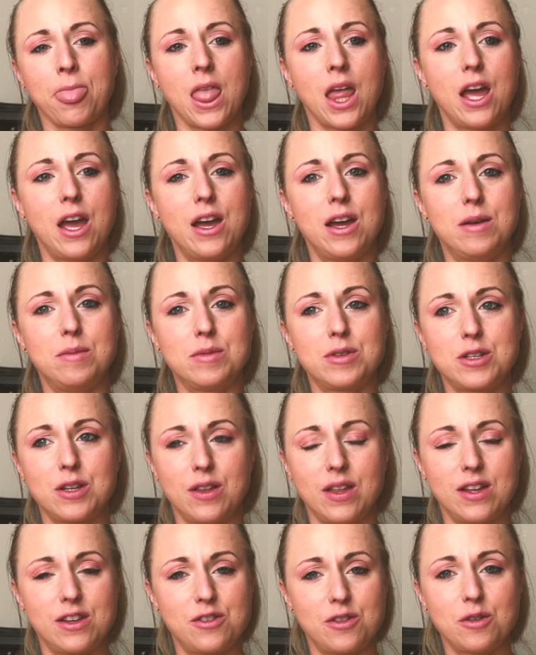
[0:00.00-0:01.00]
So
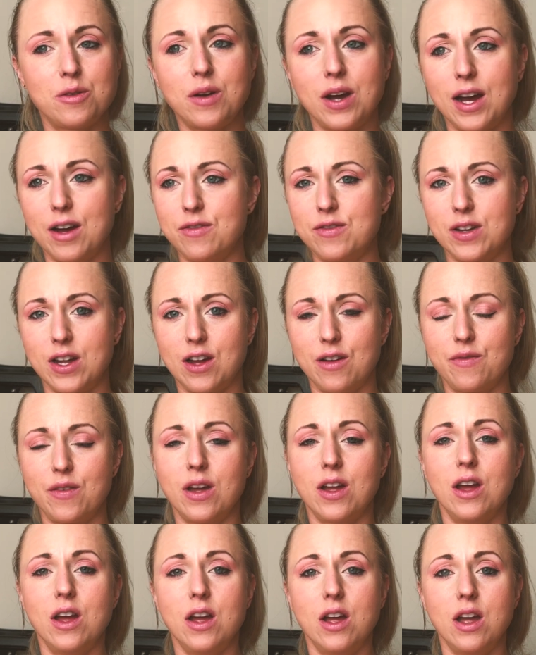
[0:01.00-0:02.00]
they do have to
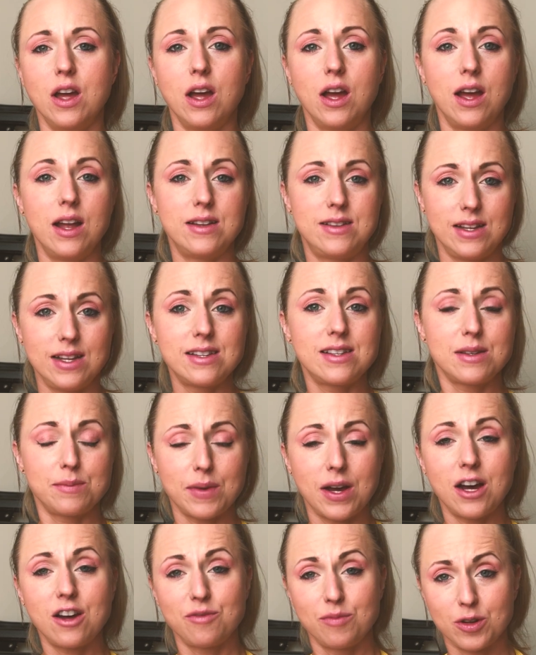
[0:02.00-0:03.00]
have a decent
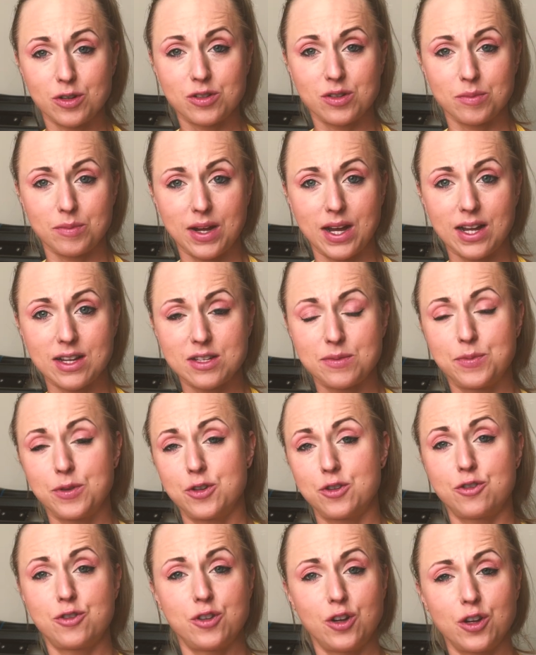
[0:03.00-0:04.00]
amount of muscle mass, but
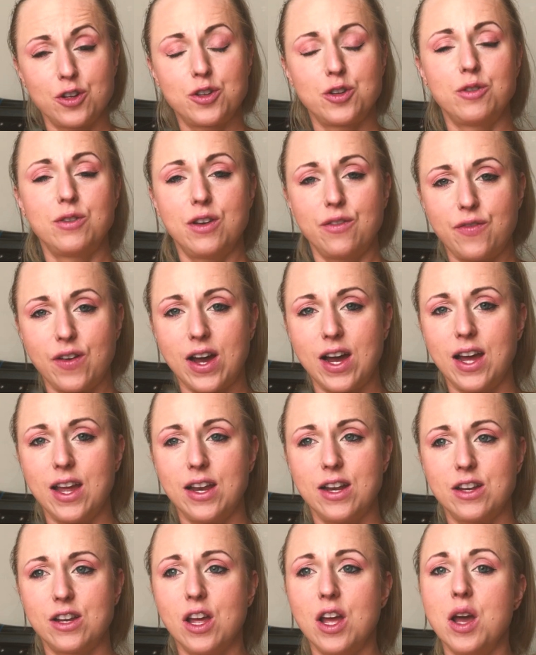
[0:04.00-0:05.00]
just not too
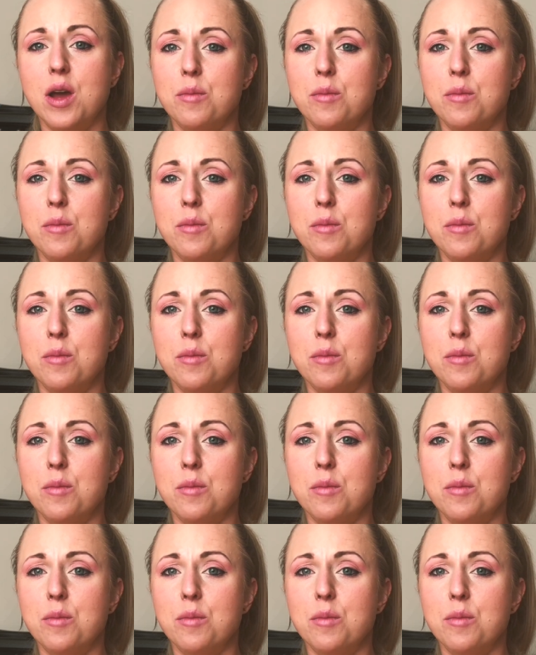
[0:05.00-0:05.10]
defined.